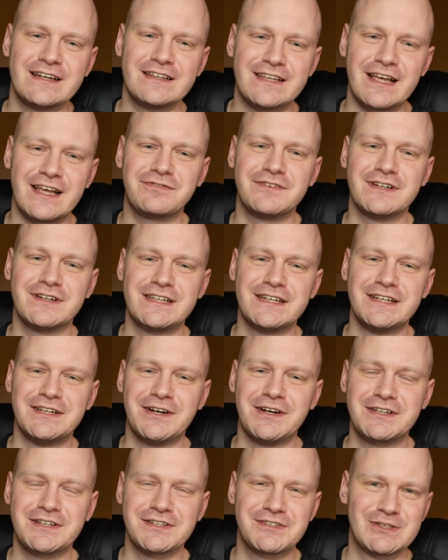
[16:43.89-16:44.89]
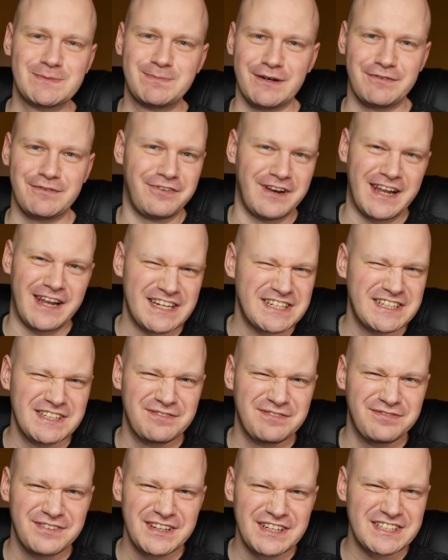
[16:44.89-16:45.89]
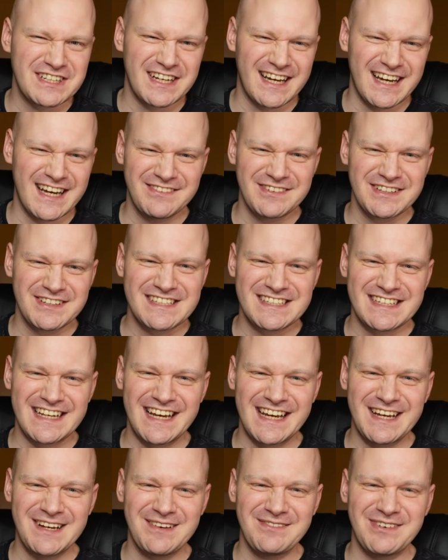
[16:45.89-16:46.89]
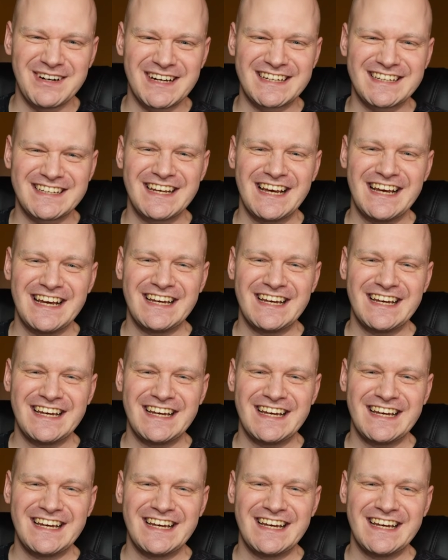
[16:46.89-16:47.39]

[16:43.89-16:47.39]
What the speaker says: definitely not a super flashy feature, I would say, but